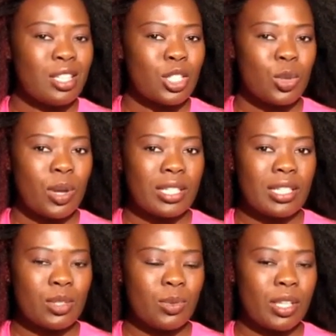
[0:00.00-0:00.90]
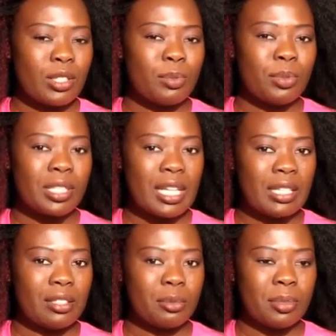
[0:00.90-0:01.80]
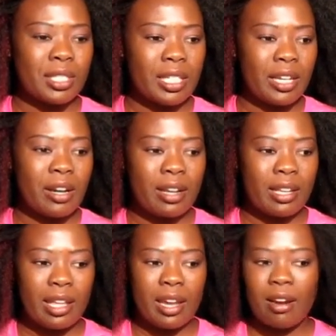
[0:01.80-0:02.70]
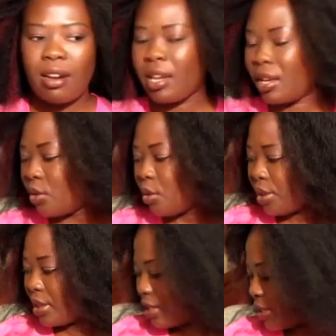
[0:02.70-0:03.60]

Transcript: So I just wanted to put a little bit here and there, and on this